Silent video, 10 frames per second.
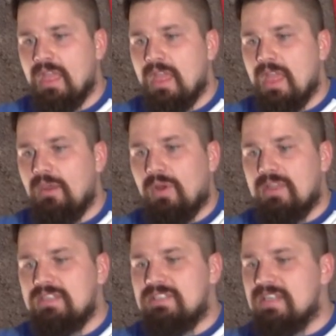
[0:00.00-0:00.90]
And while
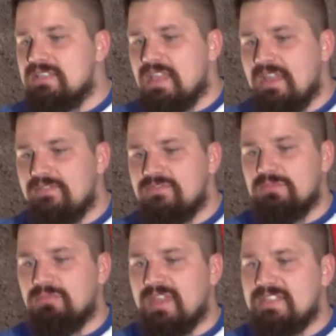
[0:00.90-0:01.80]
he does have
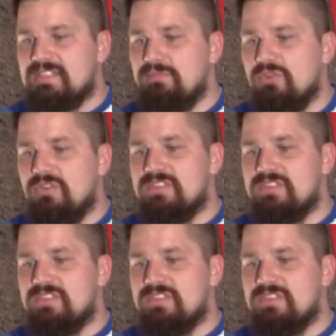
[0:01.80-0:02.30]
some legacy moves